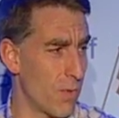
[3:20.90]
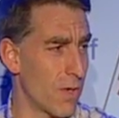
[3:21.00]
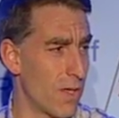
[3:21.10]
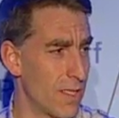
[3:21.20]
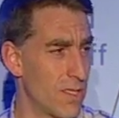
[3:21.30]

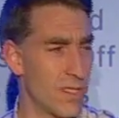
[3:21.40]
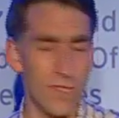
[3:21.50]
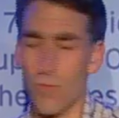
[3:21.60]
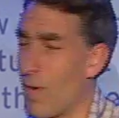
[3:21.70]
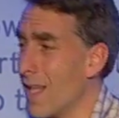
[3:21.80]
world is
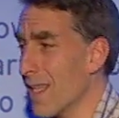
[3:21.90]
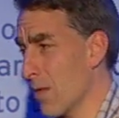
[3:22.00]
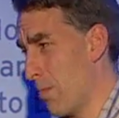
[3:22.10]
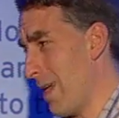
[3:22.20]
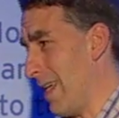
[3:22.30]
just one
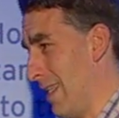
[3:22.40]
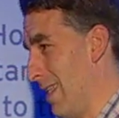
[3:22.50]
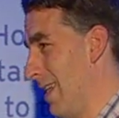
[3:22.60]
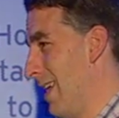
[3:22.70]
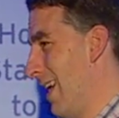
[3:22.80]
little bit
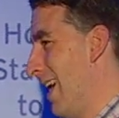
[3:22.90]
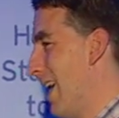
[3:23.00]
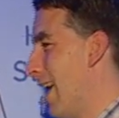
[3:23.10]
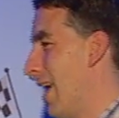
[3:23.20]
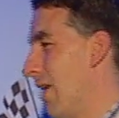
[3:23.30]

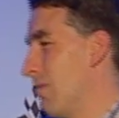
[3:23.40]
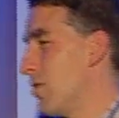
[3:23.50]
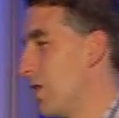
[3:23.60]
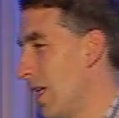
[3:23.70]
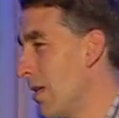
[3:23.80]
of
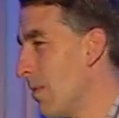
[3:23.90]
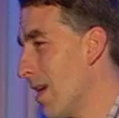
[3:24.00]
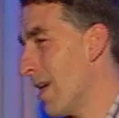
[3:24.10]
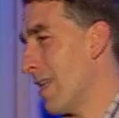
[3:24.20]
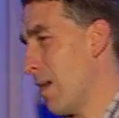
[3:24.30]

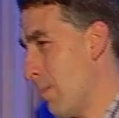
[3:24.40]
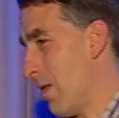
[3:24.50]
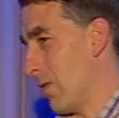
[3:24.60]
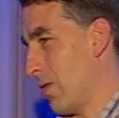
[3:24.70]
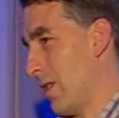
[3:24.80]
genuine
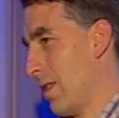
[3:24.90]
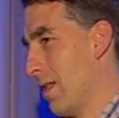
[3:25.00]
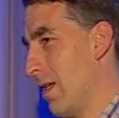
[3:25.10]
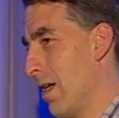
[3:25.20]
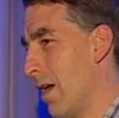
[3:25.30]
emotion,
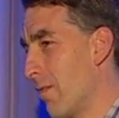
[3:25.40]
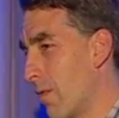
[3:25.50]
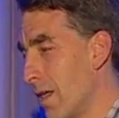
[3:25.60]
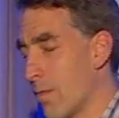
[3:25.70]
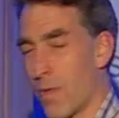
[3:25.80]
of
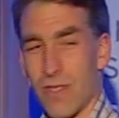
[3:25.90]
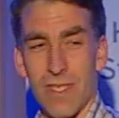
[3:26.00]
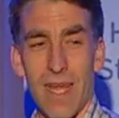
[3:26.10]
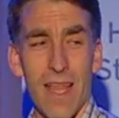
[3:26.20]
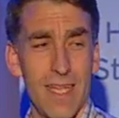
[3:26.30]
real
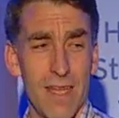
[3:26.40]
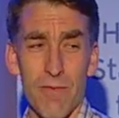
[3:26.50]
personality.